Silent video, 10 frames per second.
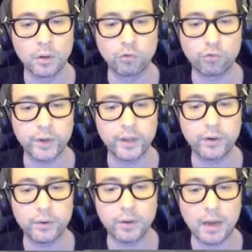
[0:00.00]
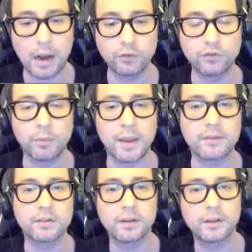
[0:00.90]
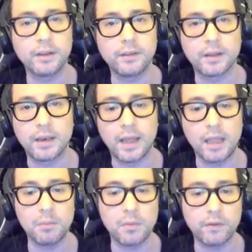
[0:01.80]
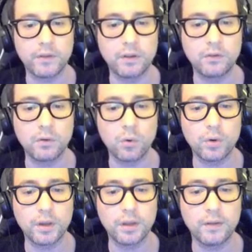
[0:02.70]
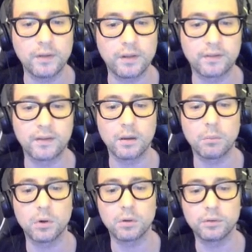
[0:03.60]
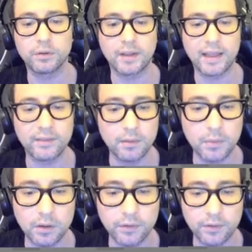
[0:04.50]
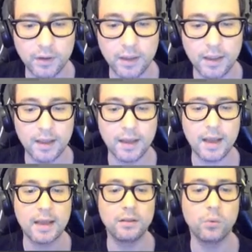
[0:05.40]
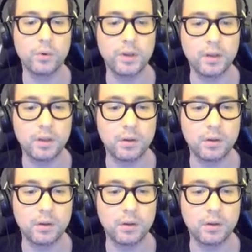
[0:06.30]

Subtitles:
trigger automatically the name of the token, the symbol, the decimals, and we